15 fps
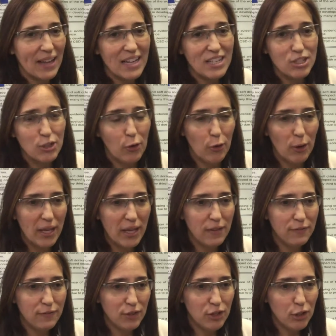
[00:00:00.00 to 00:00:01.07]
So
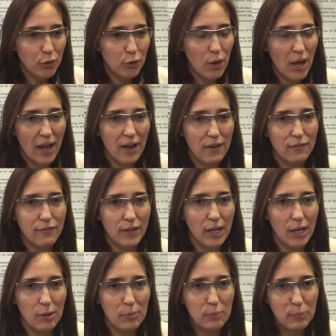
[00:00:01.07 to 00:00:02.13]
if you have
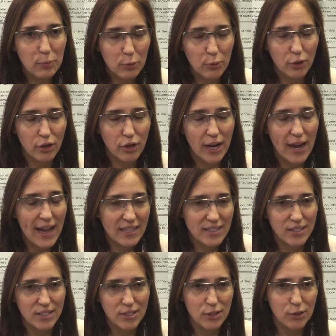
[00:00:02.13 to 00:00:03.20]
poor
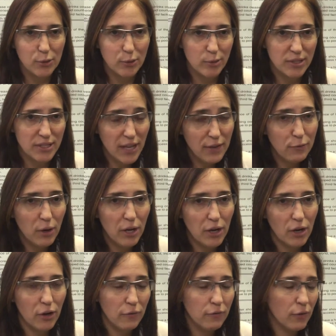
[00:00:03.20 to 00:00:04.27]
access to safe
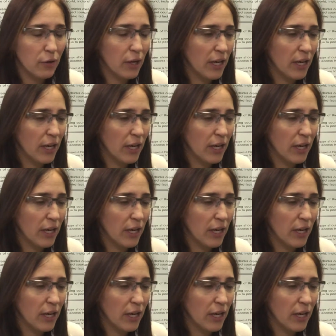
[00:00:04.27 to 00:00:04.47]
water, if